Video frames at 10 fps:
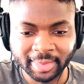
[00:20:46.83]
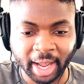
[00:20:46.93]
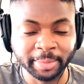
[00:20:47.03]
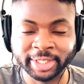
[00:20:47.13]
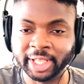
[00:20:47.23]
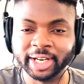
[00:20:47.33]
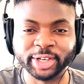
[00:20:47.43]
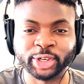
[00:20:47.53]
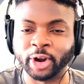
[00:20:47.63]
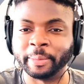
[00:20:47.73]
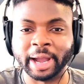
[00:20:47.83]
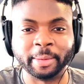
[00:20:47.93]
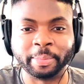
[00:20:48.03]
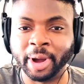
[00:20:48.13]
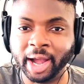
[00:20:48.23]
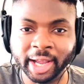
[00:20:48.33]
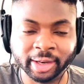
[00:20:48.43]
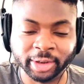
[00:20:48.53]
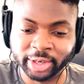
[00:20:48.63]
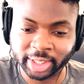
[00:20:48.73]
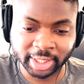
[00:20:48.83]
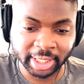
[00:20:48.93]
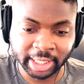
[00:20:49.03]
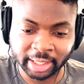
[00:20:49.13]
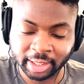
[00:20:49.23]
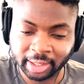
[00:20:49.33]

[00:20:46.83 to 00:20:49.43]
I'm still in shock about Pyle, honestly.